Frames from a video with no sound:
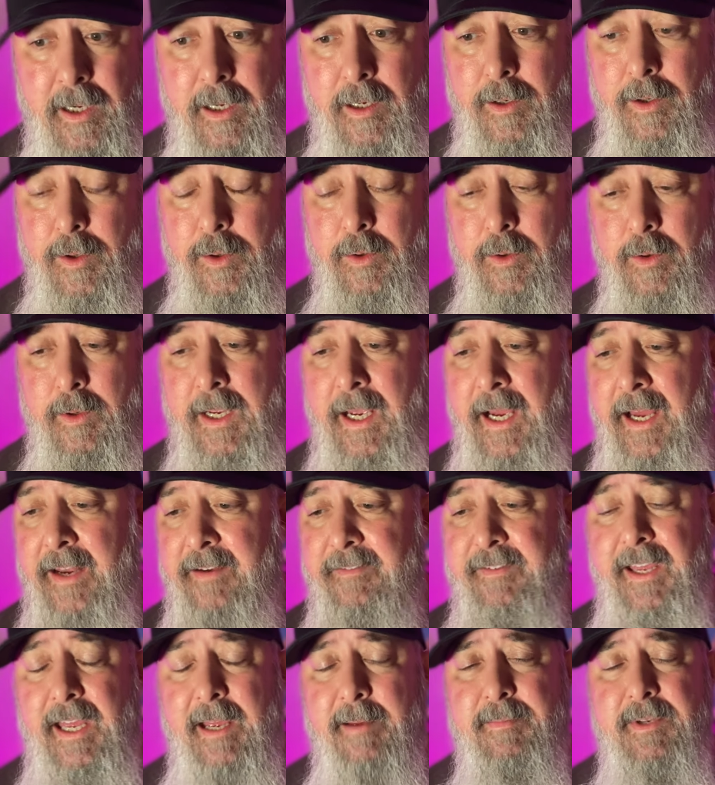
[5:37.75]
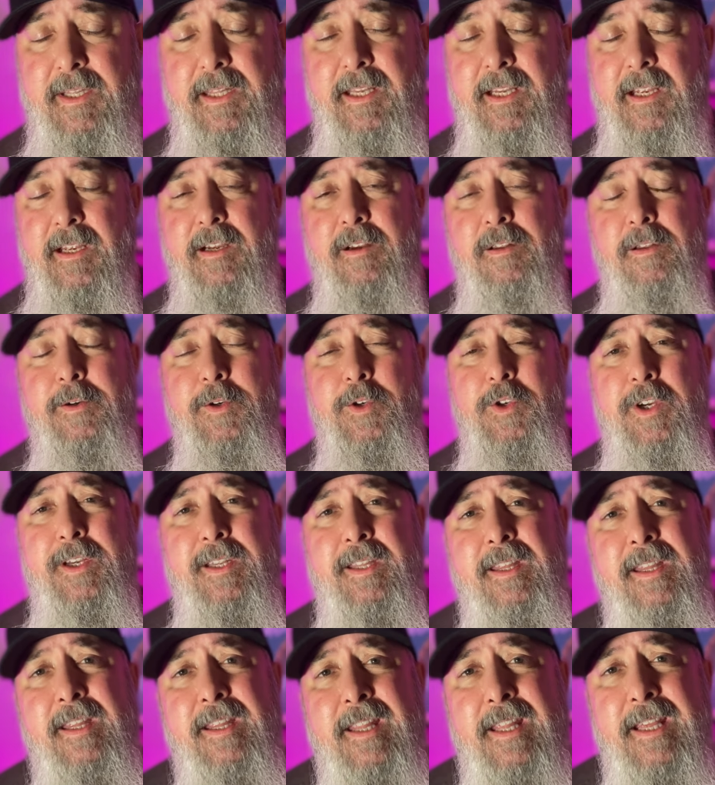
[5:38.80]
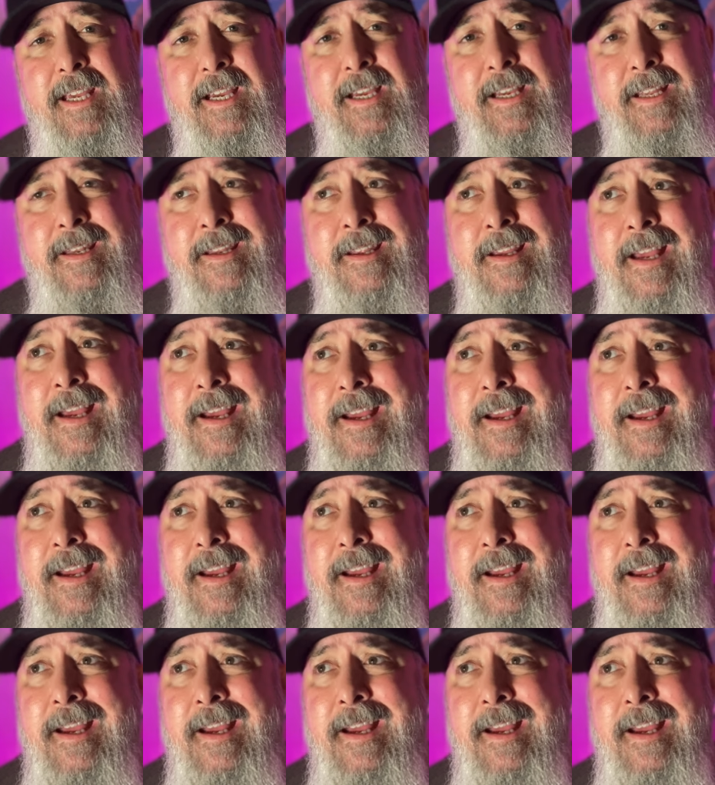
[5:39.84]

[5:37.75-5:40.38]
who kind of came to the conclusion that